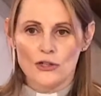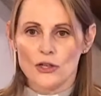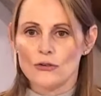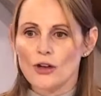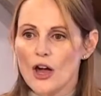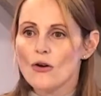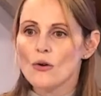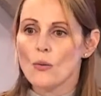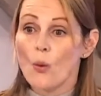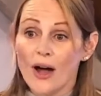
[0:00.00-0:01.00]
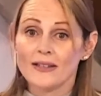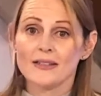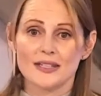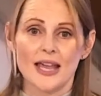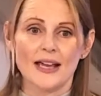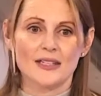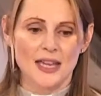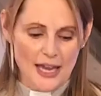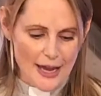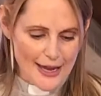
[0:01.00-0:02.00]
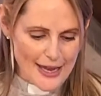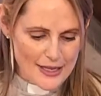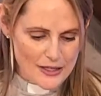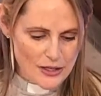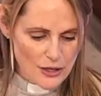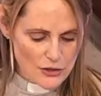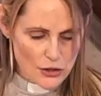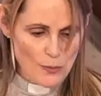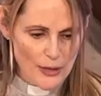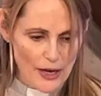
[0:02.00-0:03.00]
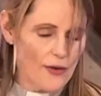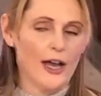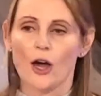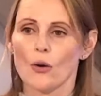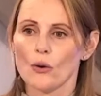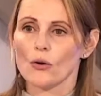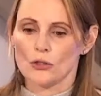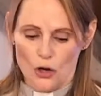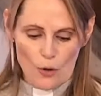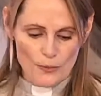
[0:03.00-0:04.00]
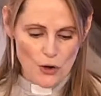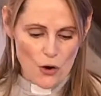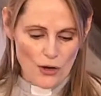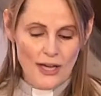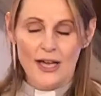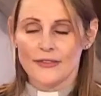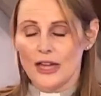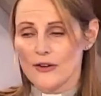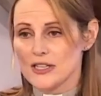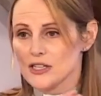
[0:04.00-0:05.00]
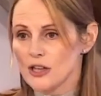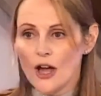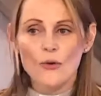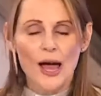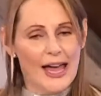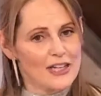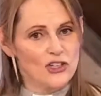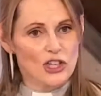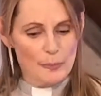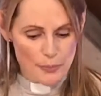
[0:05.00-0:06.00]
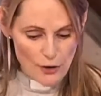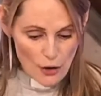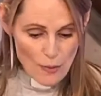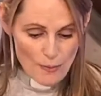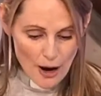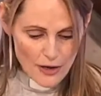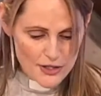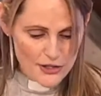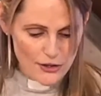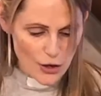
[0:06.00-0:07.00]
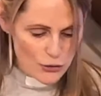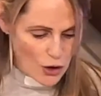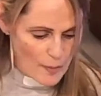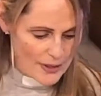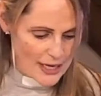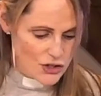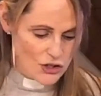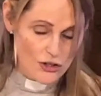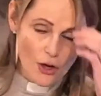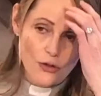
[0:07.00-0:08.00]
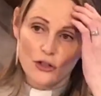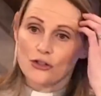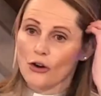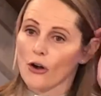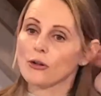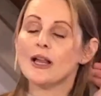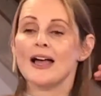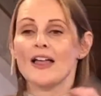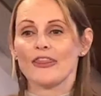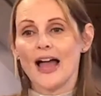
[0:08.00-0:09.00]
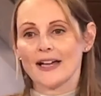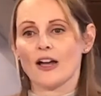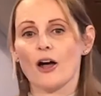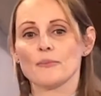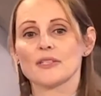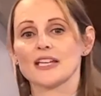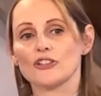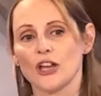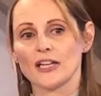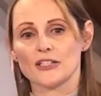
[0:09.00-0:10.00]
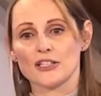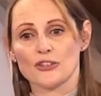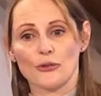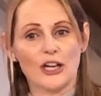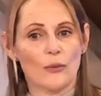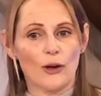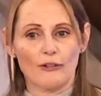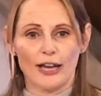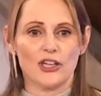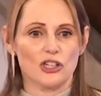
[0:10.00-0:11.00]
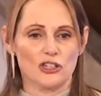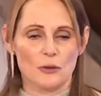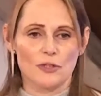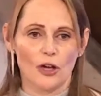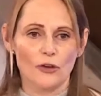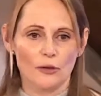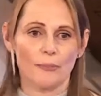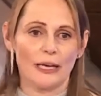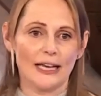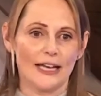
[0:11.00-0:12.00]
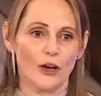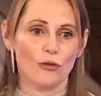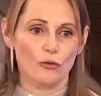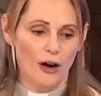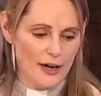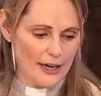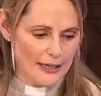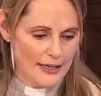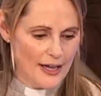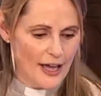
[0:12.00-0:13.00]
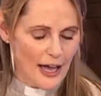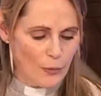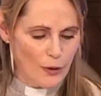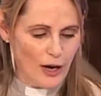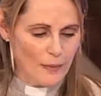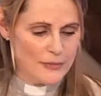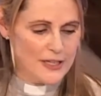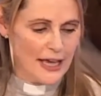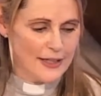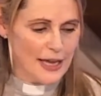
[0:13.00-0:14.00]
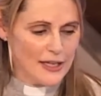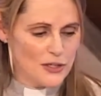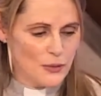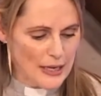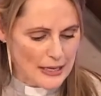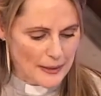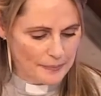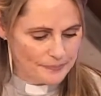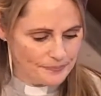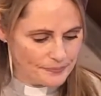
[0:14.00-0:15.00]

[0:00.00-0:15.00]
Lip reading: So no one sex here is superior or top dog. There is no headship, no master, no domination, no control. That comes in Genesis 3 when relationships go completely awry, and we'll come to that next week.